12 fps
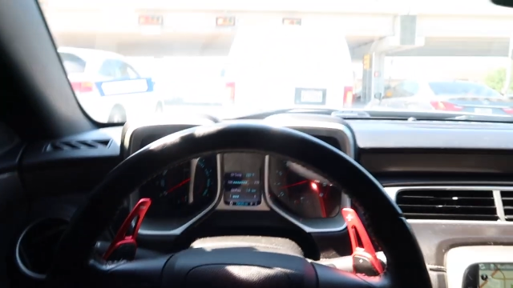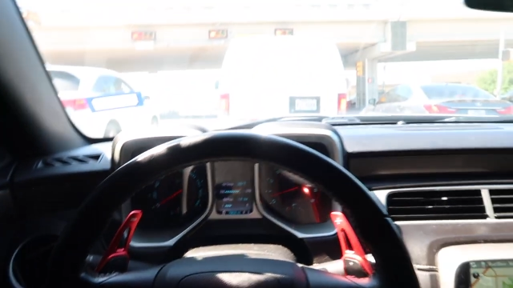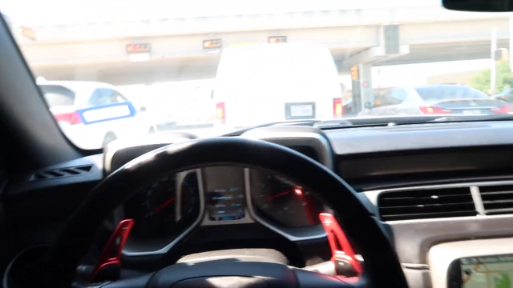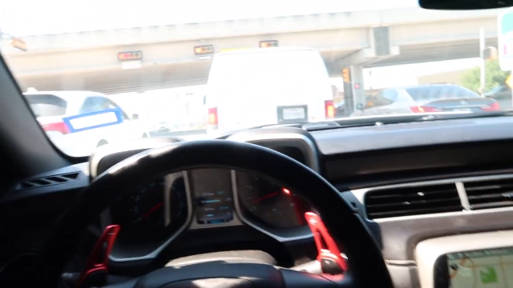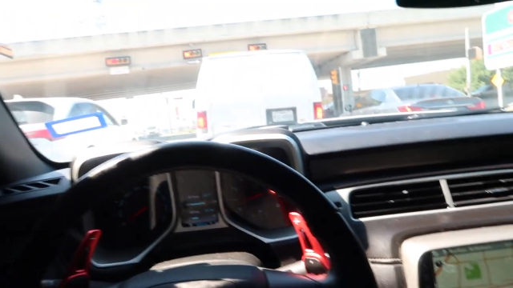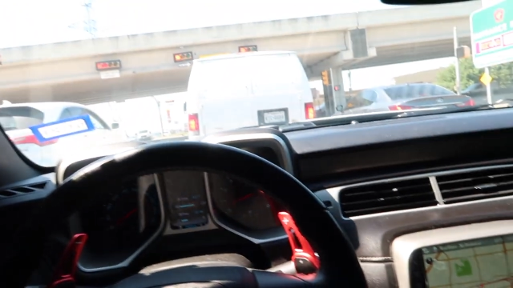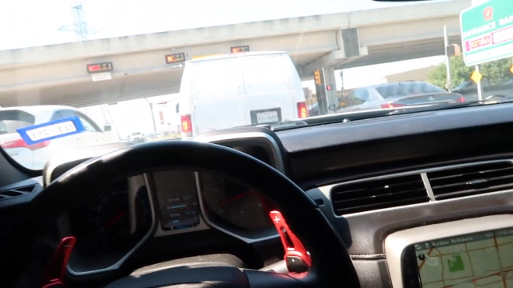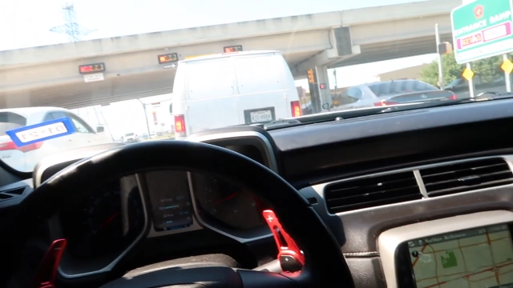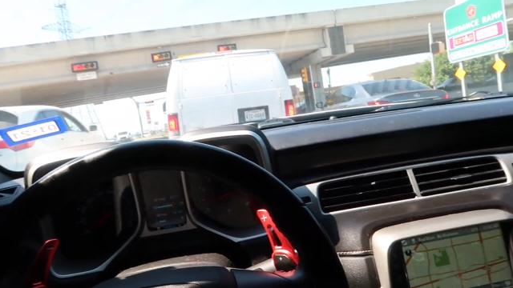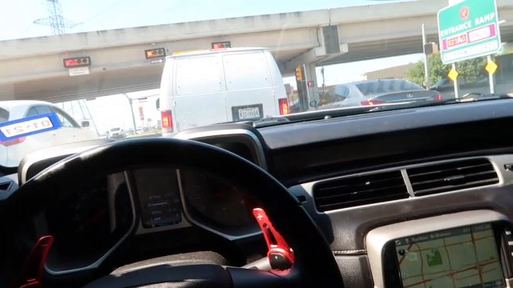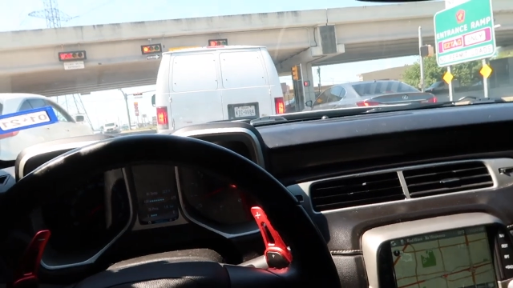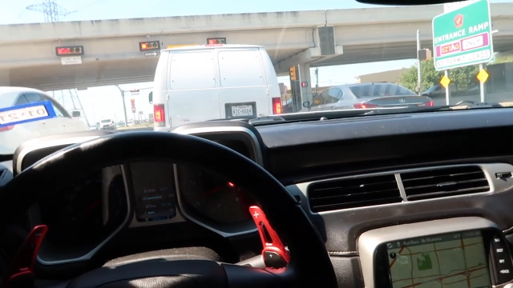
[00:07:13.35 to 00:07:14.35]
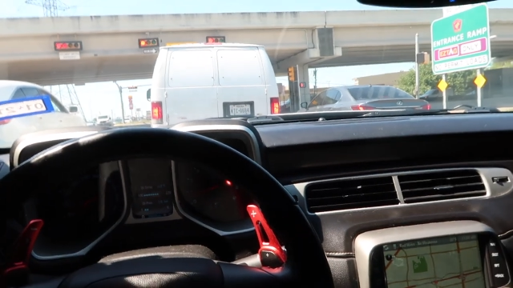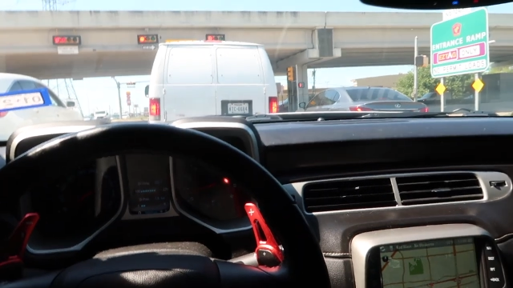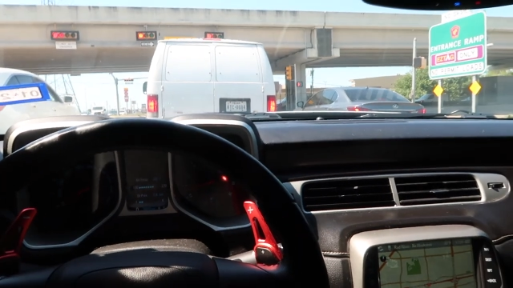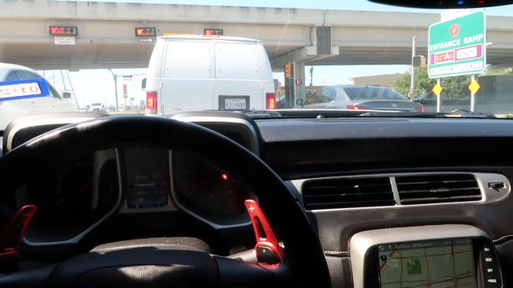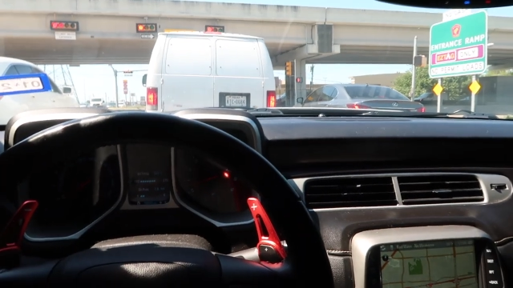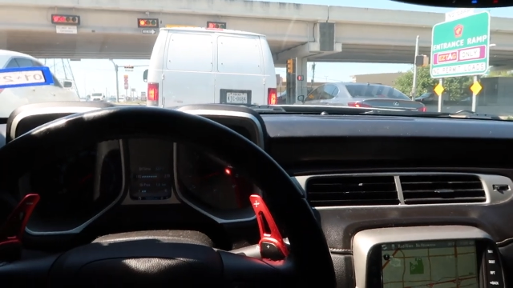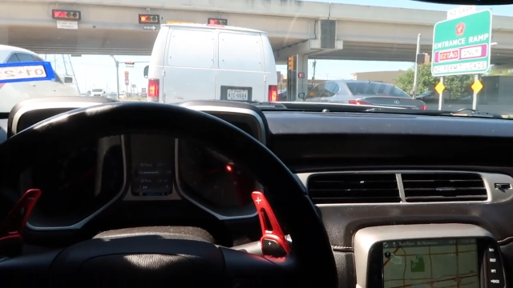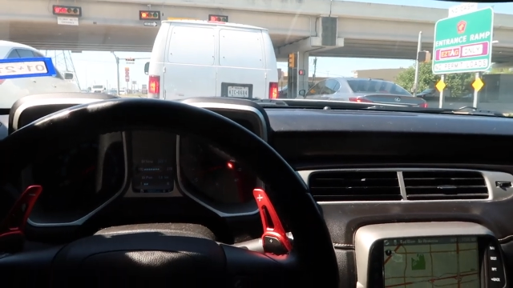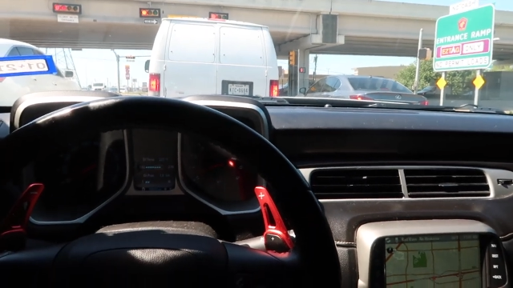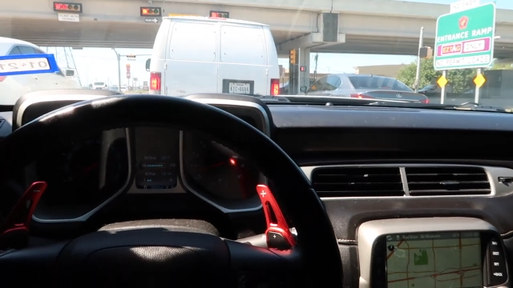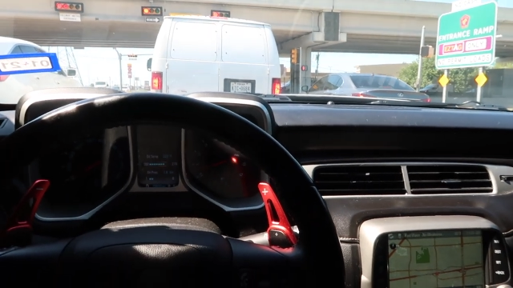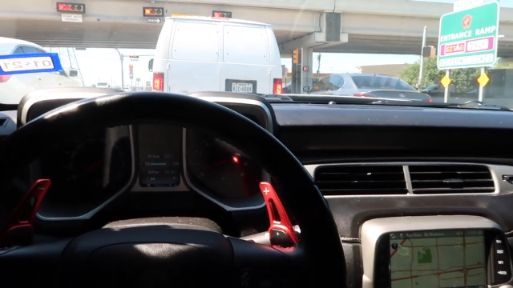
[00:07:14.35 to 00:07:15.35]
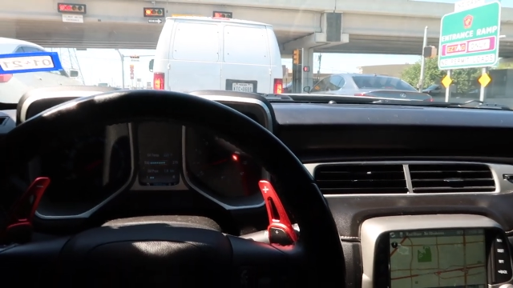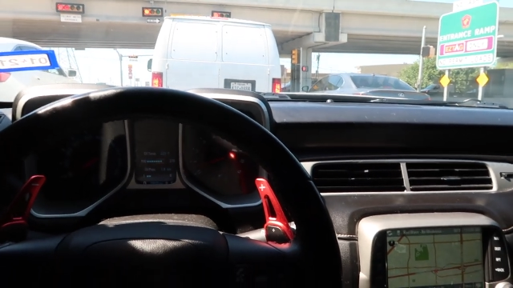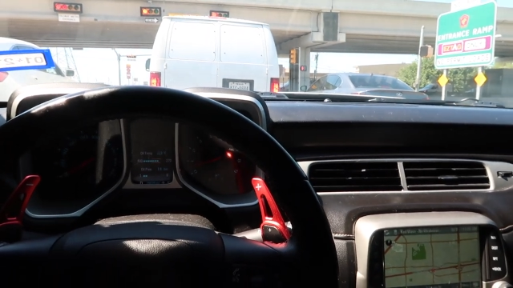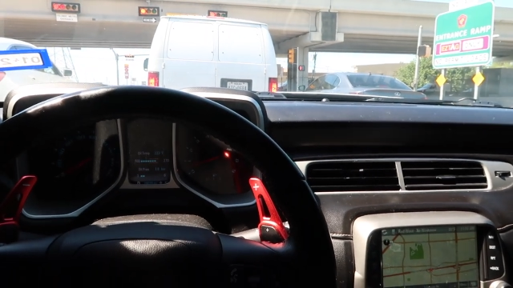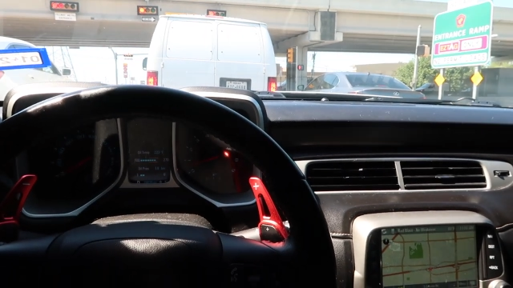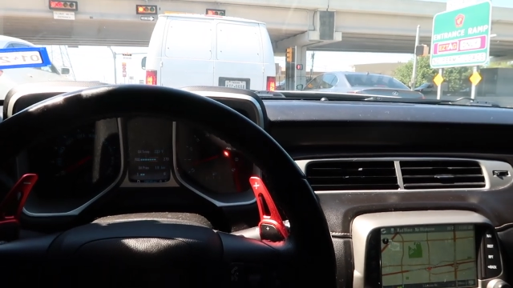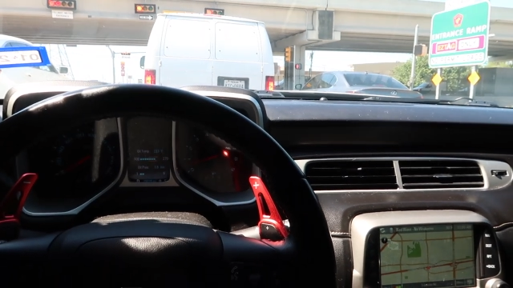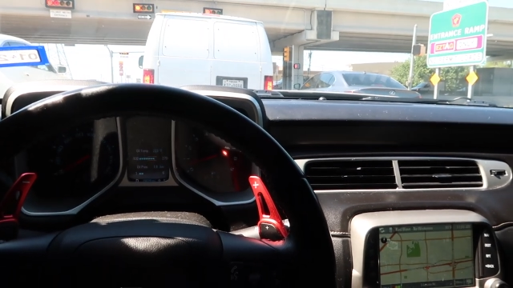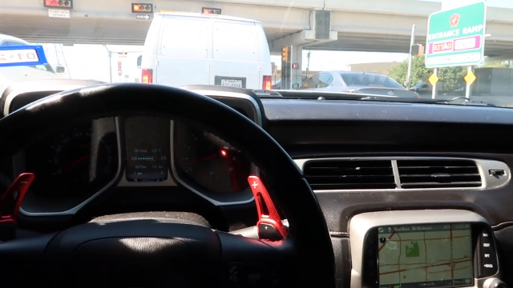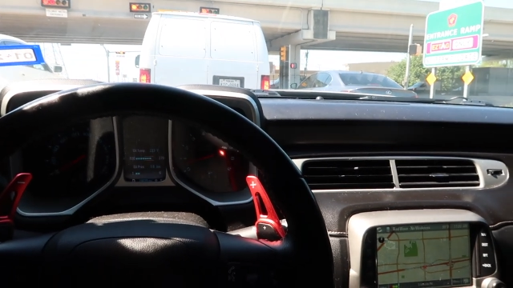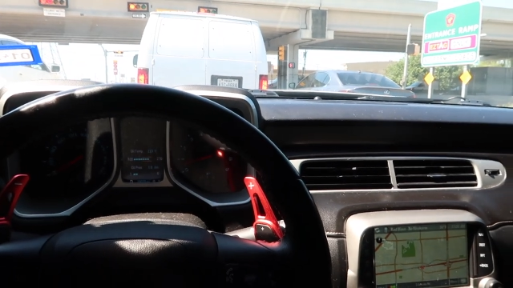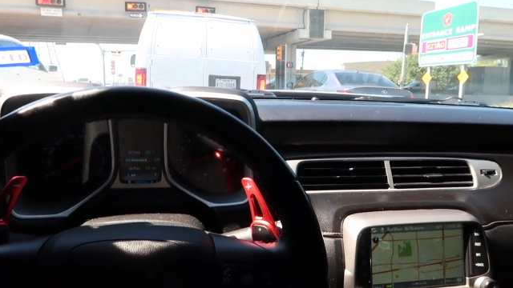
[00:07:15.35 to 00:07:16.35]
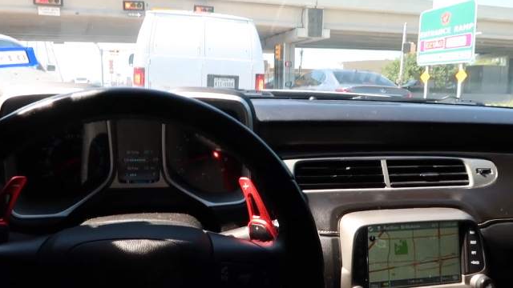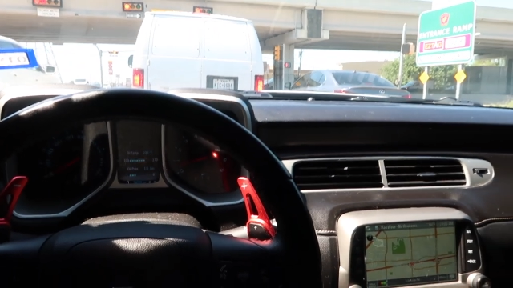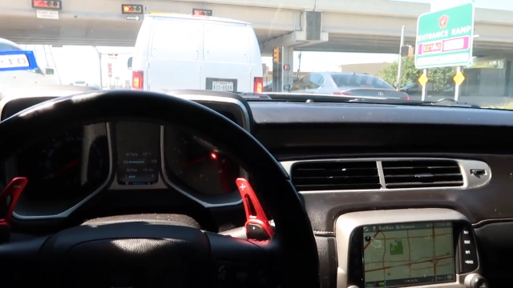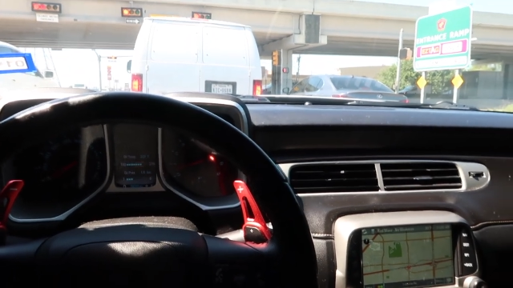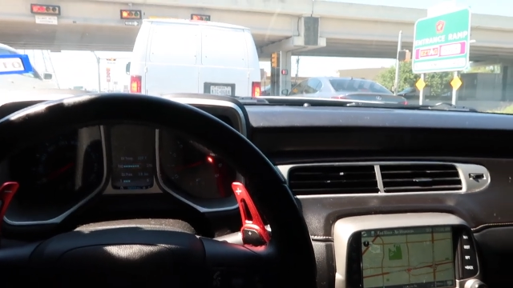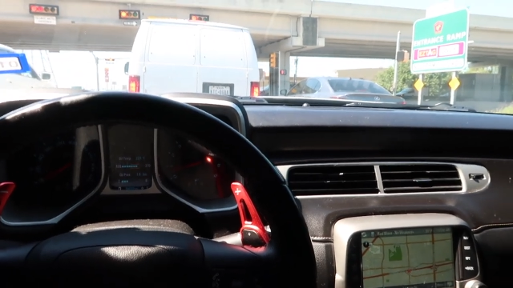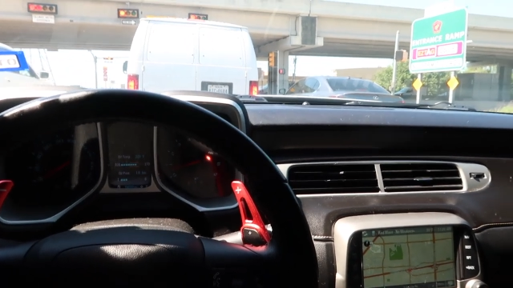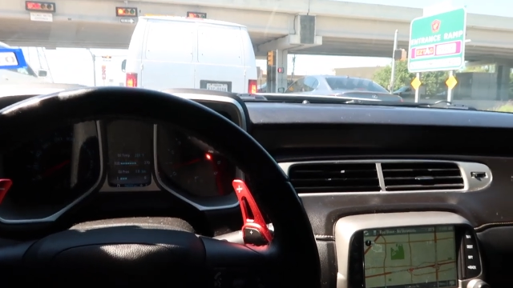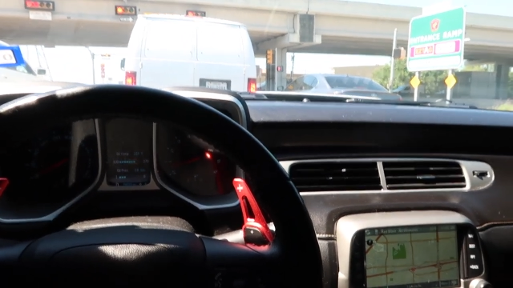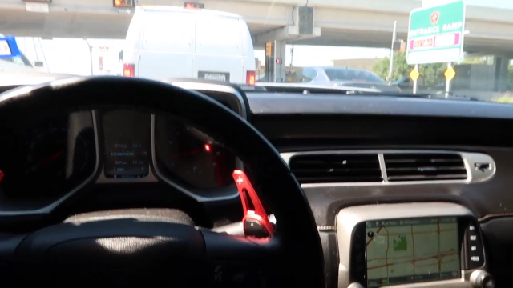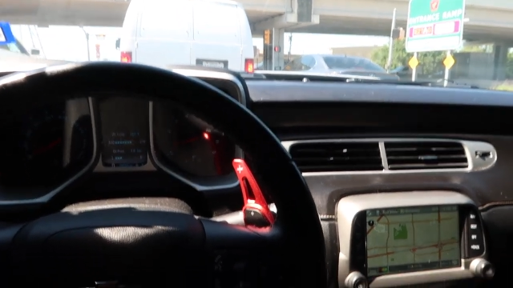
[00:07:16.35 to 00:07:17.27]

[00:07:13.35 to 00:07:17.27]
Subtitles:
No face is visible, so there are no lips to read.